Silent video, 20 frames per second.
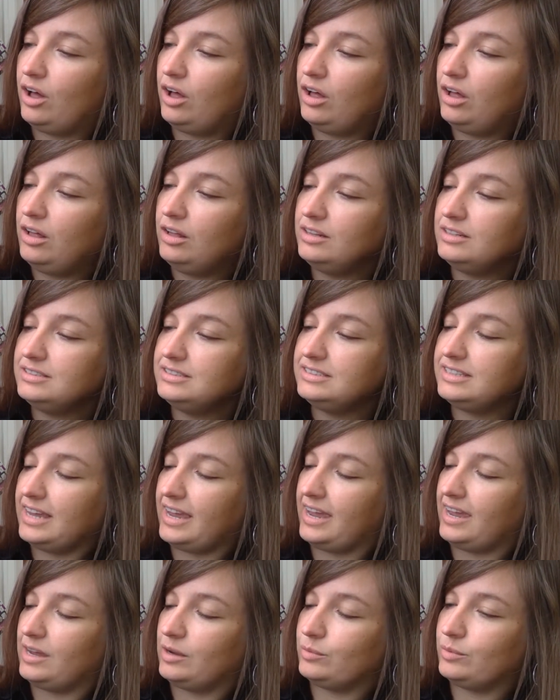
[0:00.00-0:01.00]
all
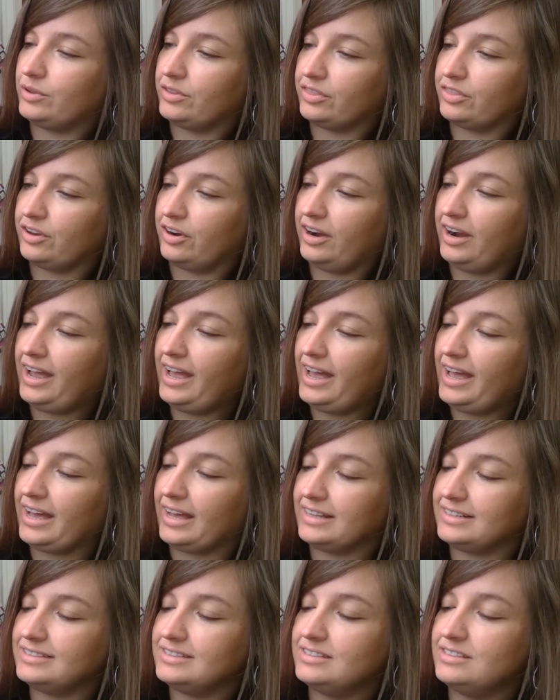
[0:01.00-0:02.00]
day with their
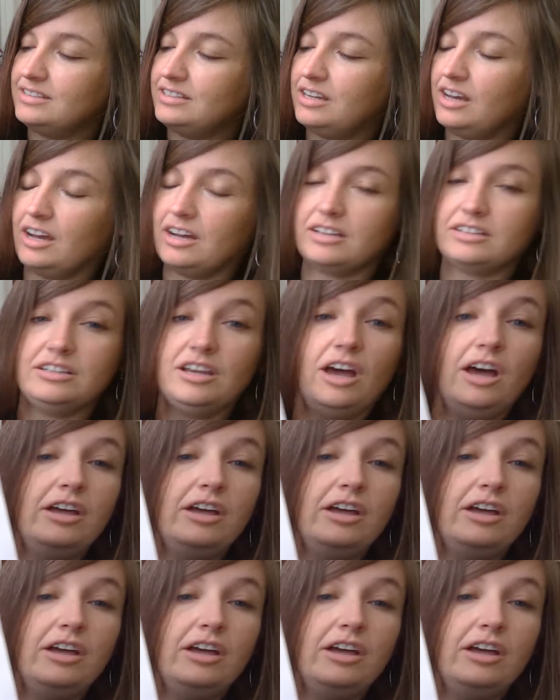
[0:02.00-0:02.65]
heads tucked